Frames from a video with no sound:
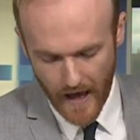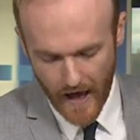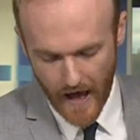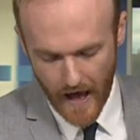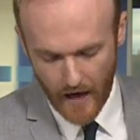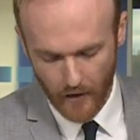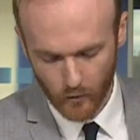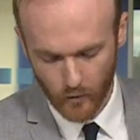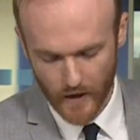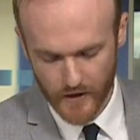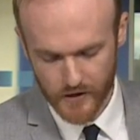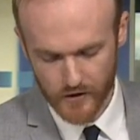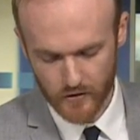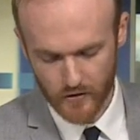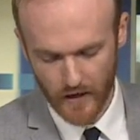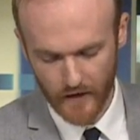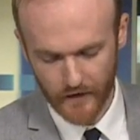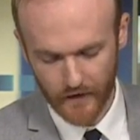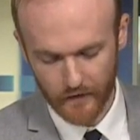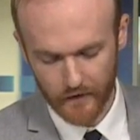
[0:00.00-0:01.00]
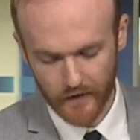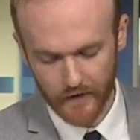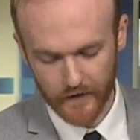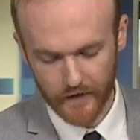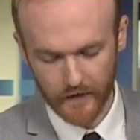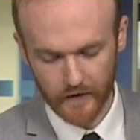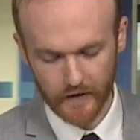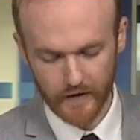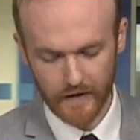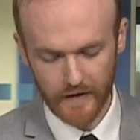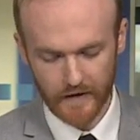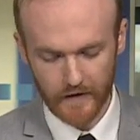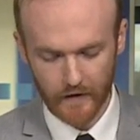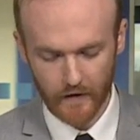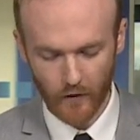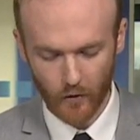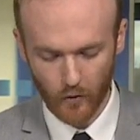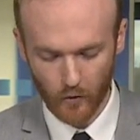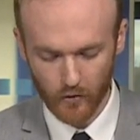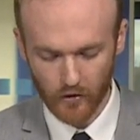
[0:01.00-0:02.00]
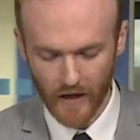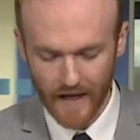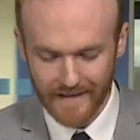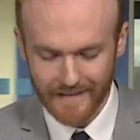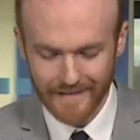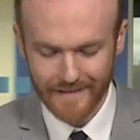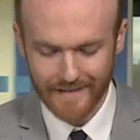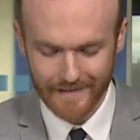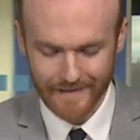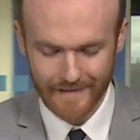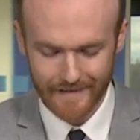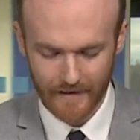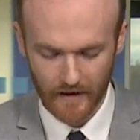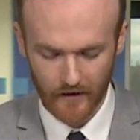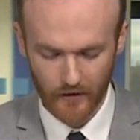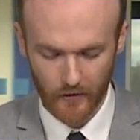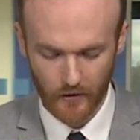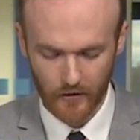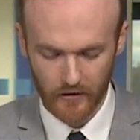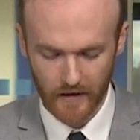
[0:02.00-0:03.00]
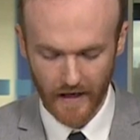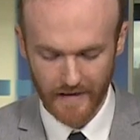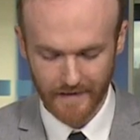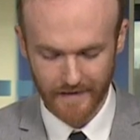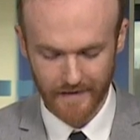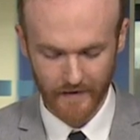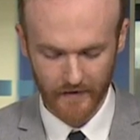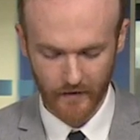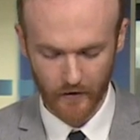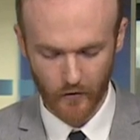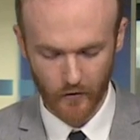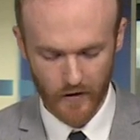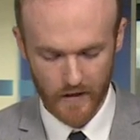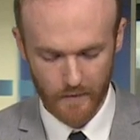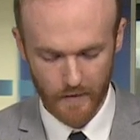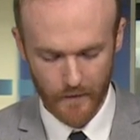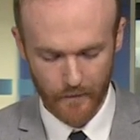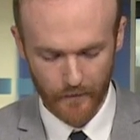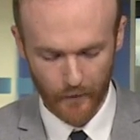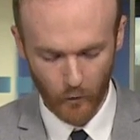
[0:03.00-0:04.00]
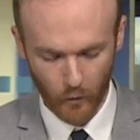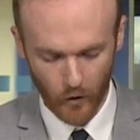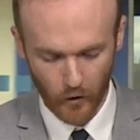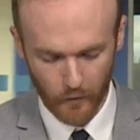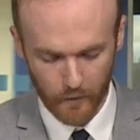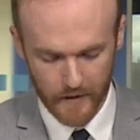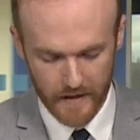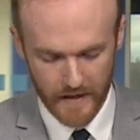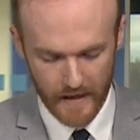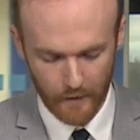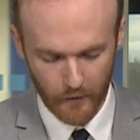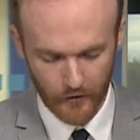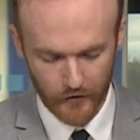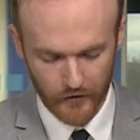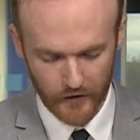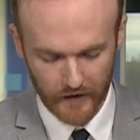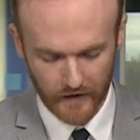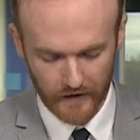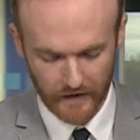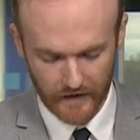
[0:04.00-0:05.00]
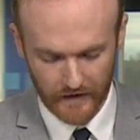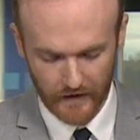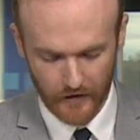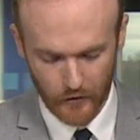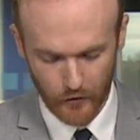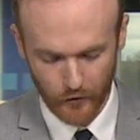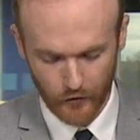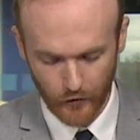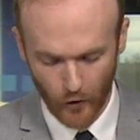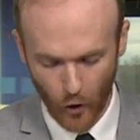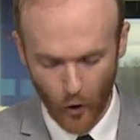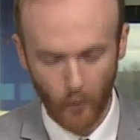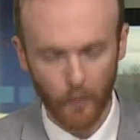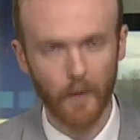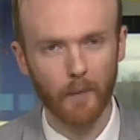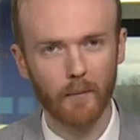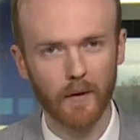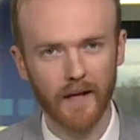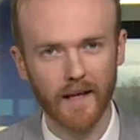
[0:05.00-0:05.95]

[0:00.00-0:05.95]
Restaurants, facilities, or licensed under a license agreement will be able to continue to open.